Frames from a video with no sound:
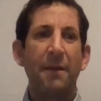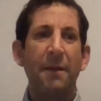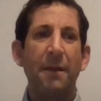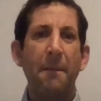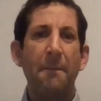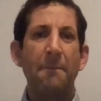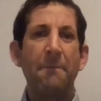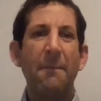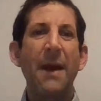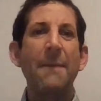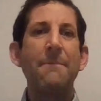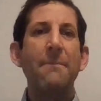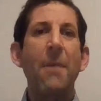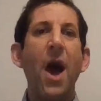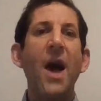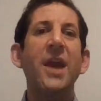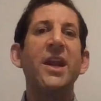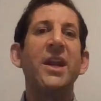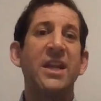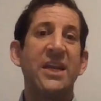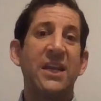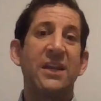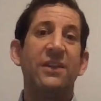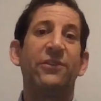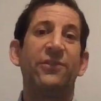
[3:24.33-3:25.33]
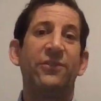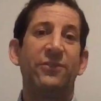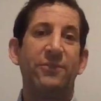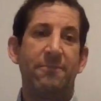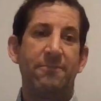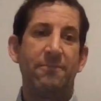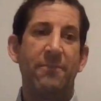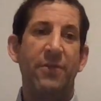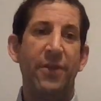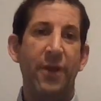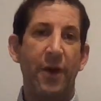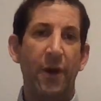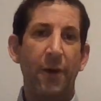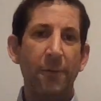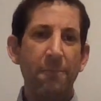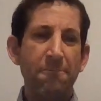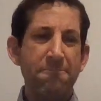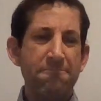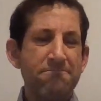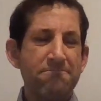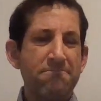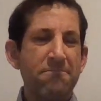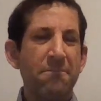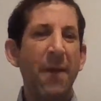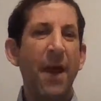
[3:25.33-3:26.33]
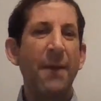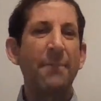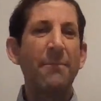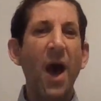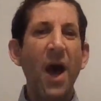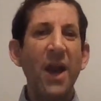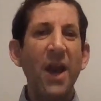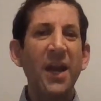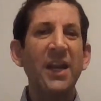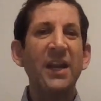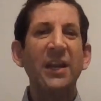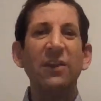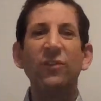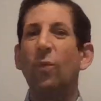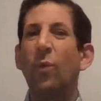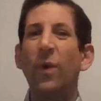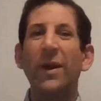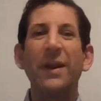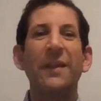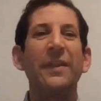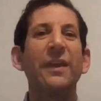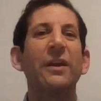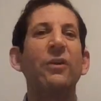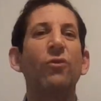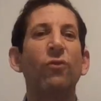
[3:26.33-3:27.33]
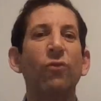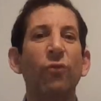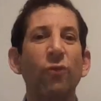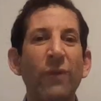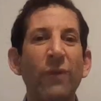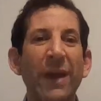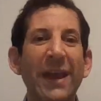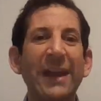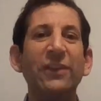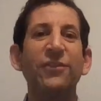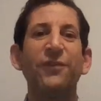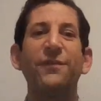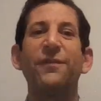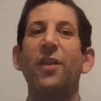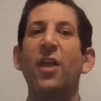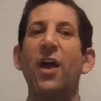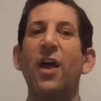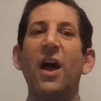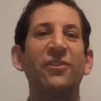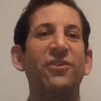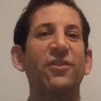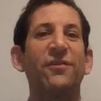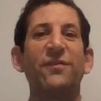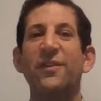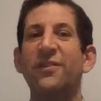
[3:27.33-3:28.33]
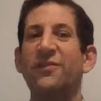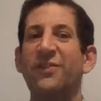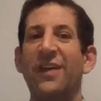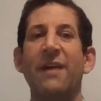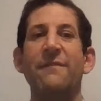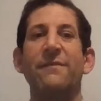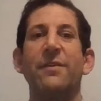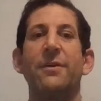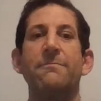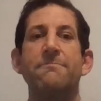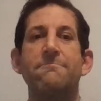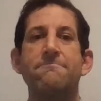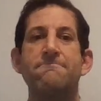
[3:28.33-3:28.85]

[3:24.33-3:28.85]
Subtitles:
Maimonides, one of the greatest philosophers ever,